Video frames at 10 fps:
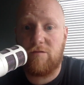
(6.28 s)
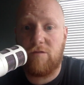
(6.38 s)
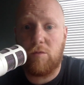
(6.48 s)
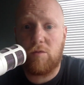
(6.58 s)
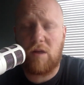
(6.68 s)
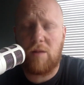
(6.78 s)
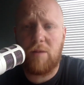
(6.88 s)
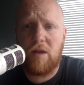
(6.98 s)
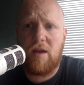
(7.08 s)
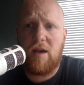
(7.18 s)
Football Club.
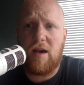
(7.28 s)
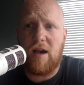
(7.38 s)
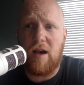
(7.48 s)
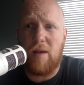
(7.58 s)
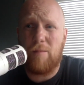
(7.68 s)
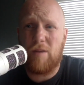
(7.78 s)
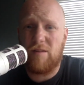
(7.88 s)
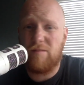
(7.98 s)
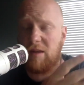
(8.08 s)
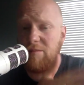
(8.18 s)
And
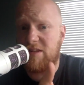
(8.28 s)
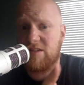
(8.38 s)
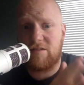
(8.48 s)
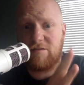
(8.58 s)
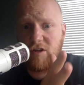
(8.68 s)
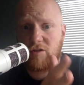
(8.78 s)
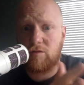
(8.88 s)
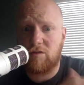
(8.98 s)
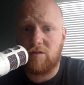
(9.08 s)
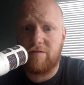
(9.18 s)
maybe this is the first
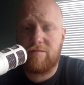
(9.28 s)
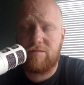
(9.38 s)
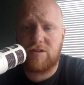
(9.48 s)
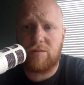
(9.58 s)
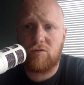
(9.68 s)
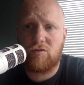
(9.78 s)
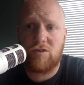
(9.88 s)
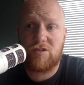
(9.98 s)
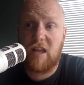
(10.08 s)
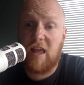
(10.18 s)
one you've stumbled
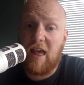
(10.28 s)
across.